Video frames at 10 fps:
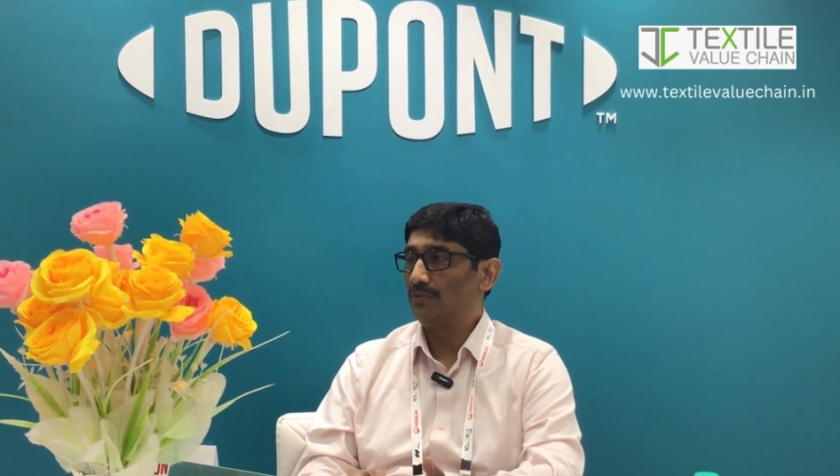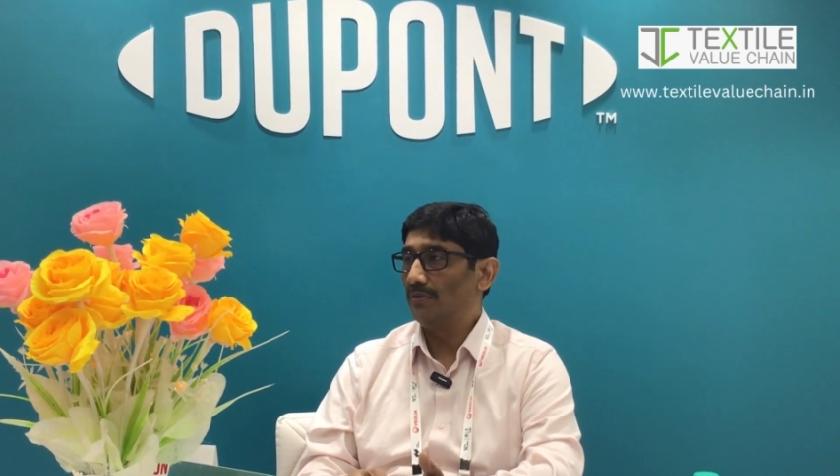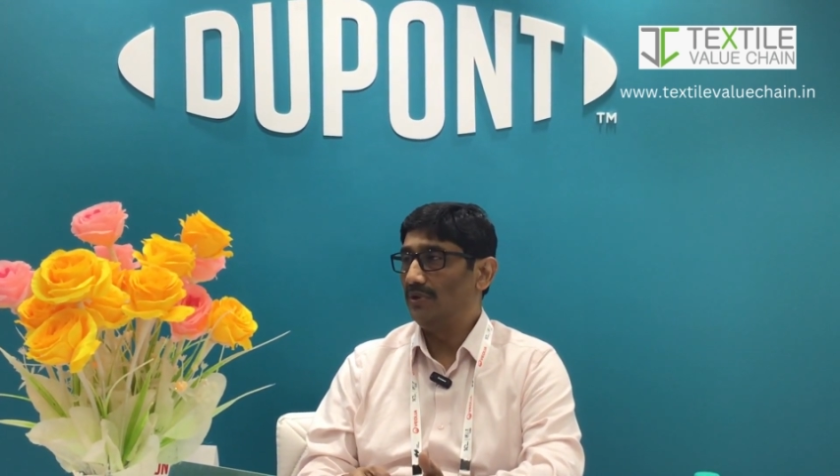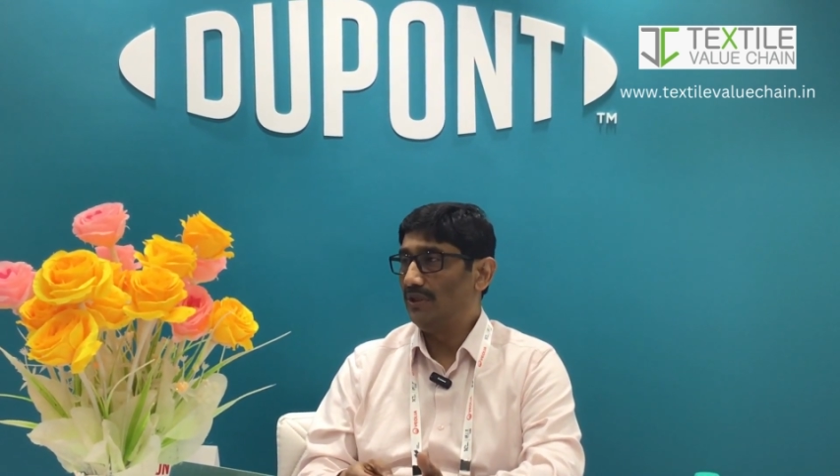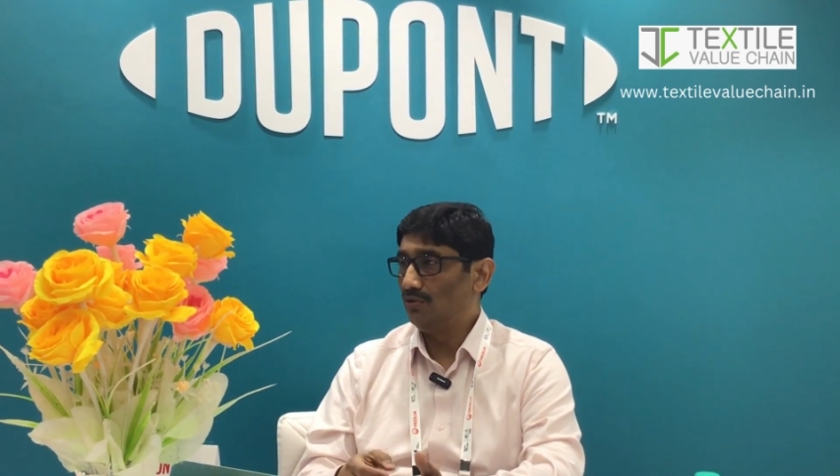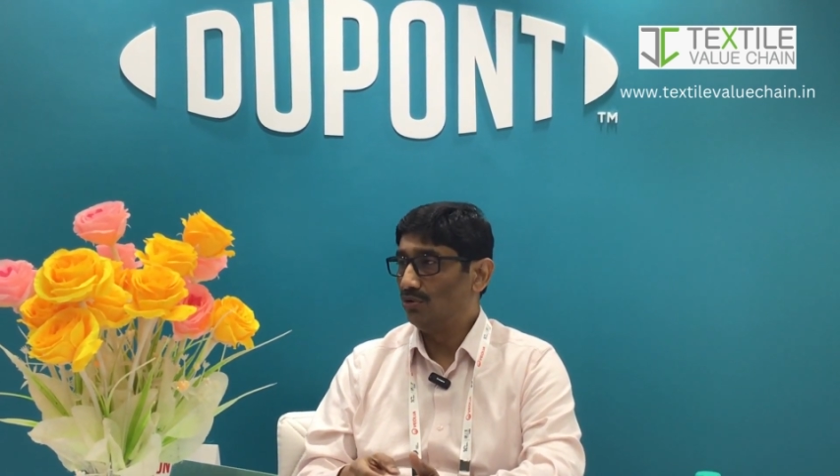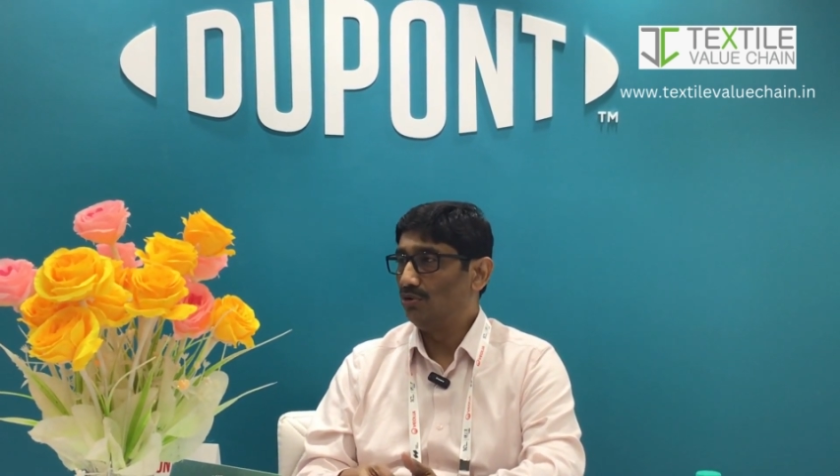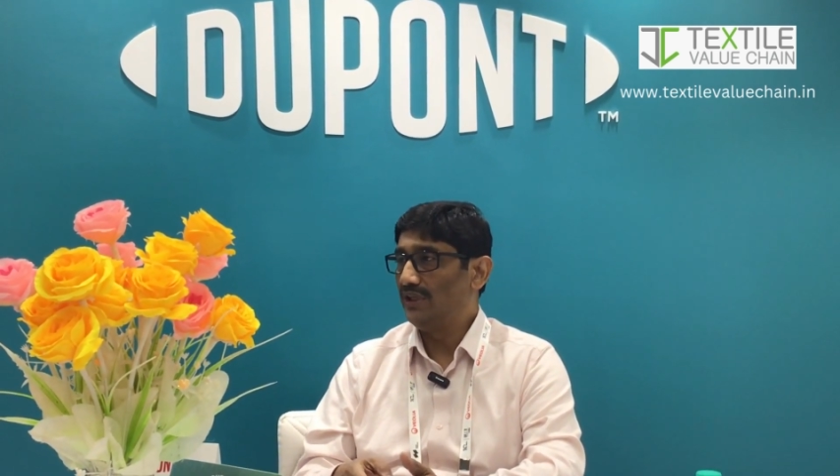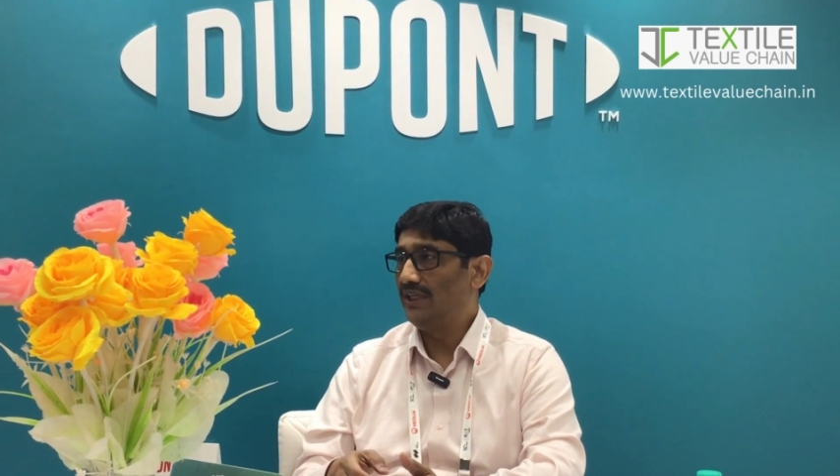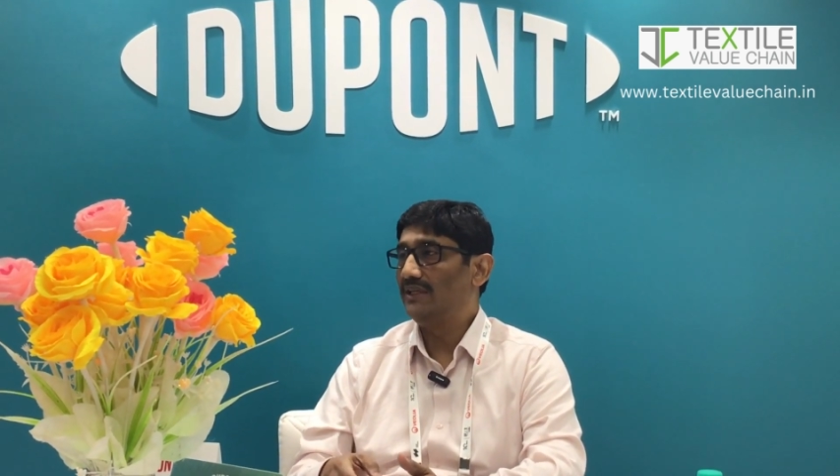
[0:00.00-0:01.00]
probably you
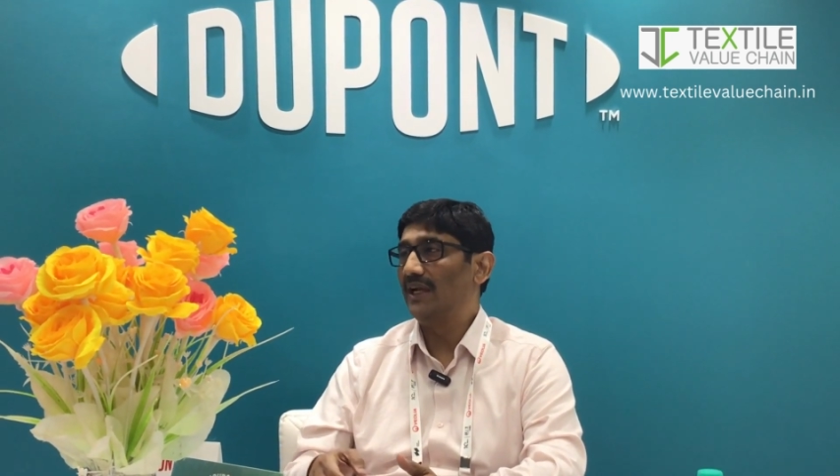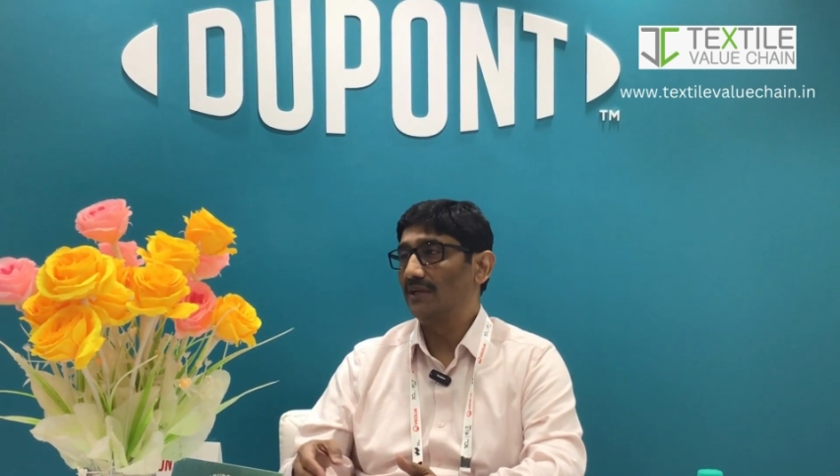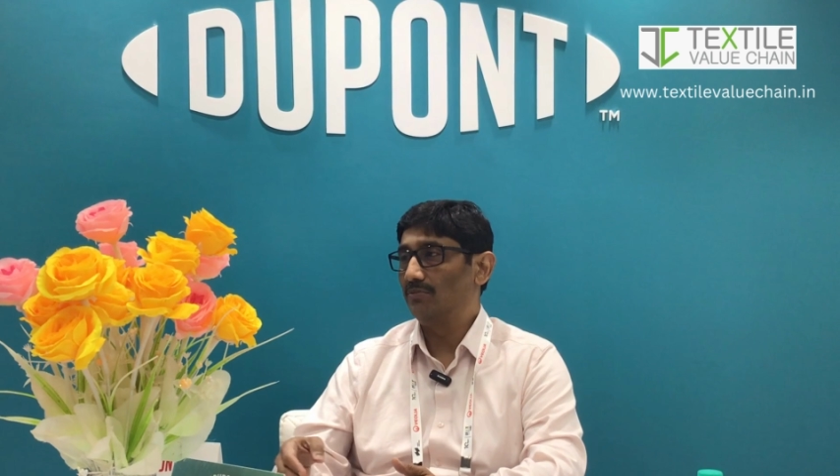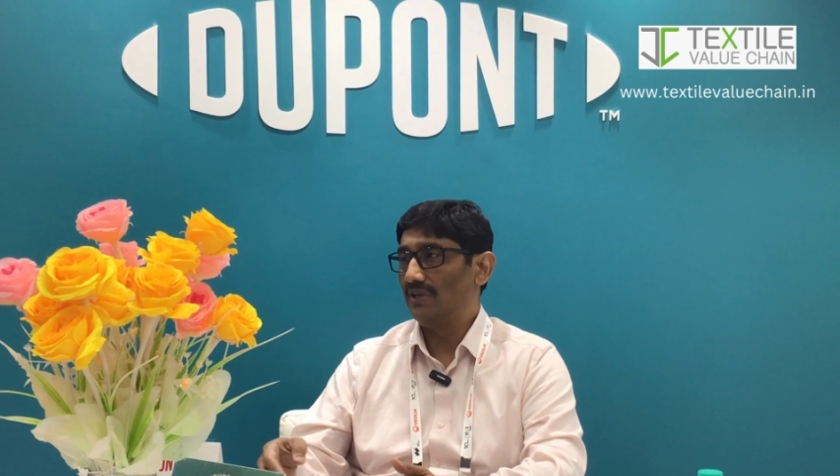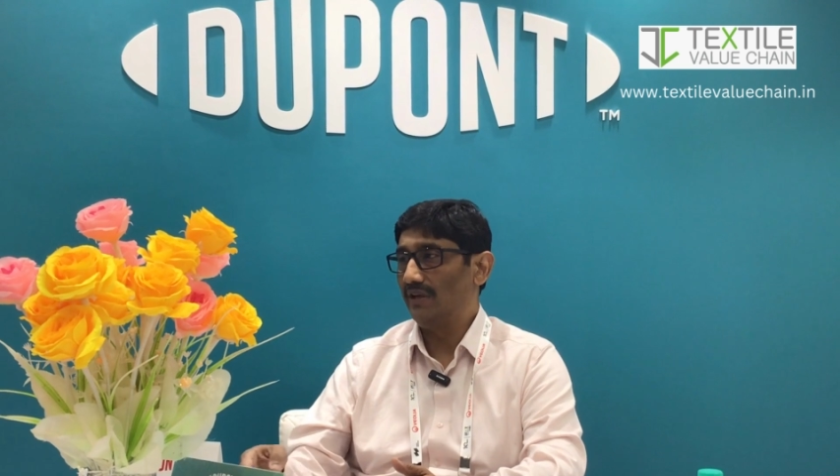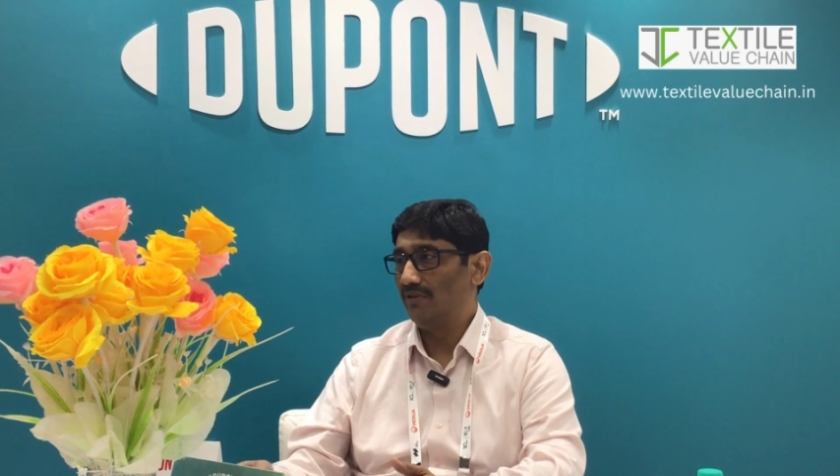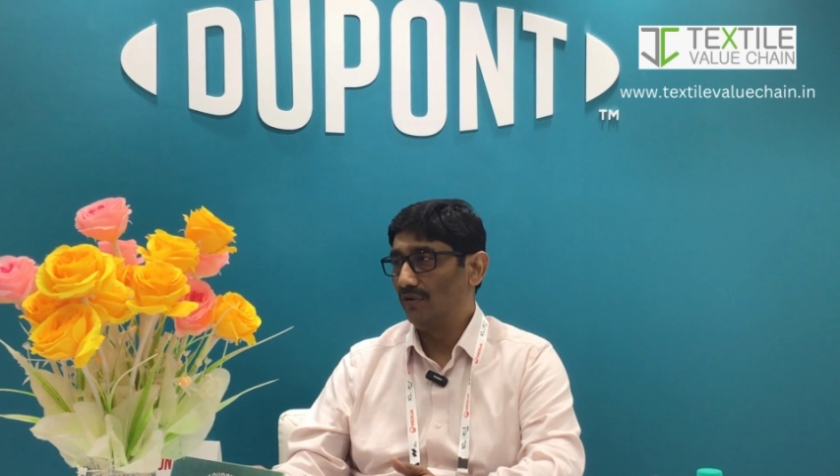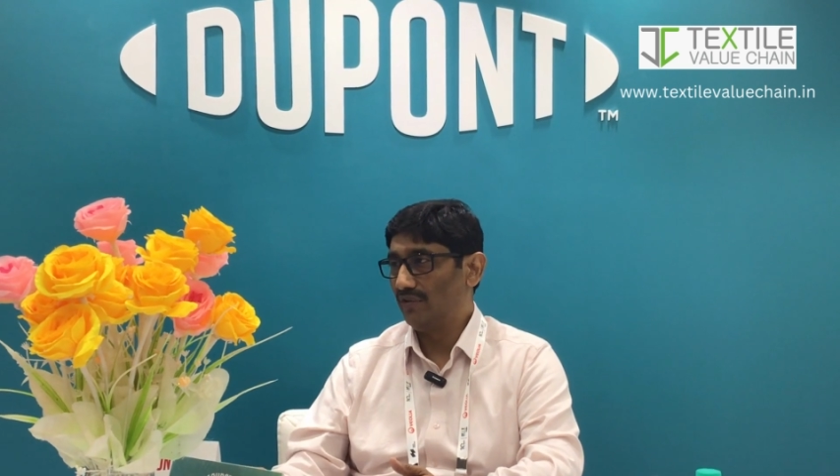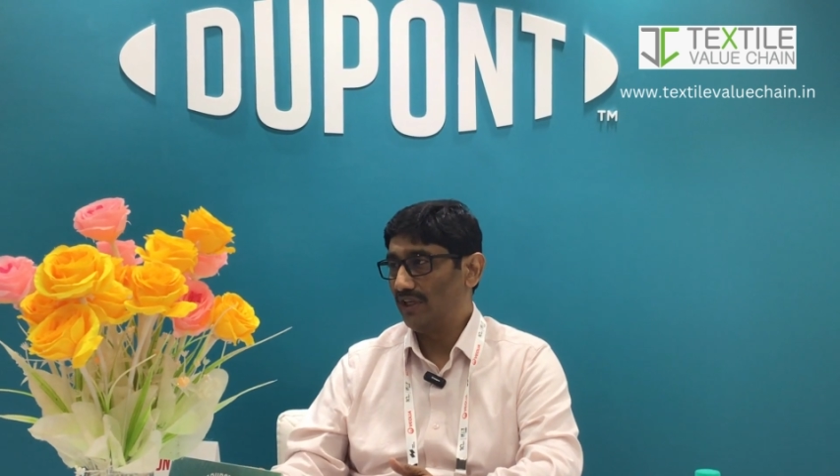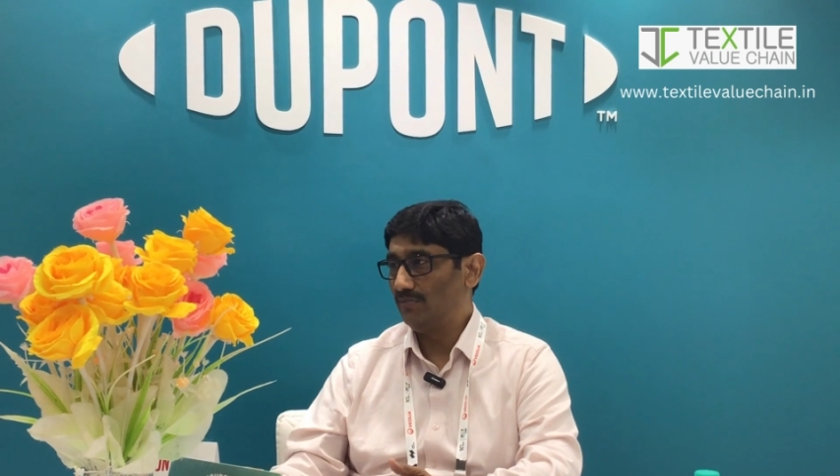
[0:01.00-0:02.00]
don't need that much level
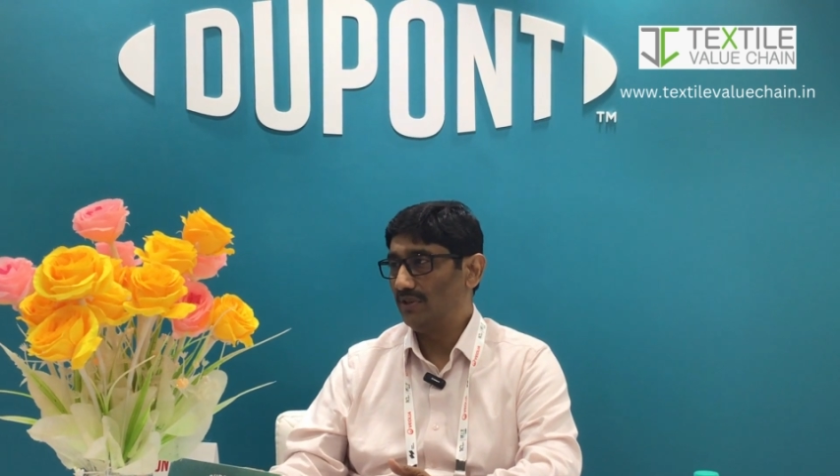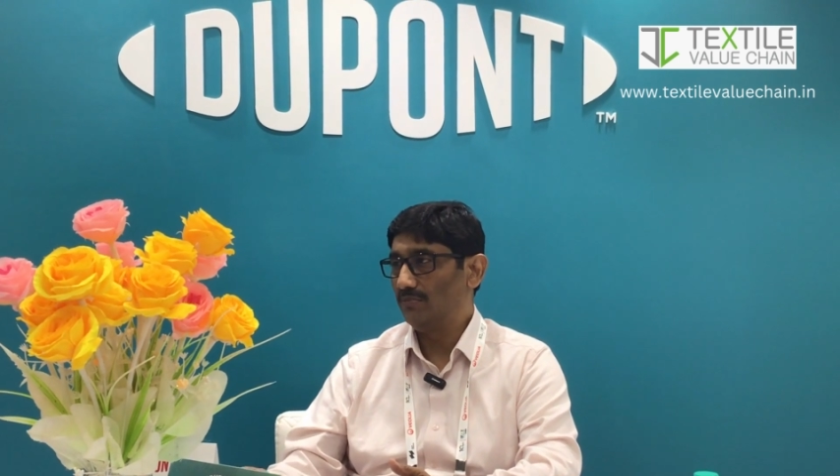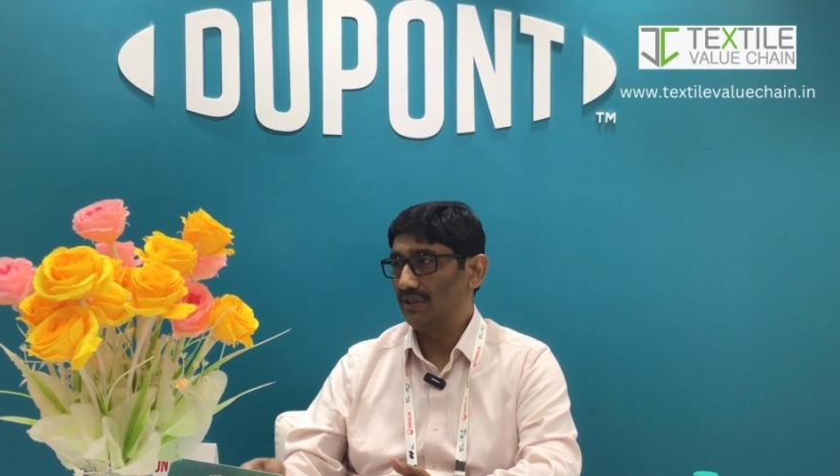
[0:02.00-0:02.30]
of treatment.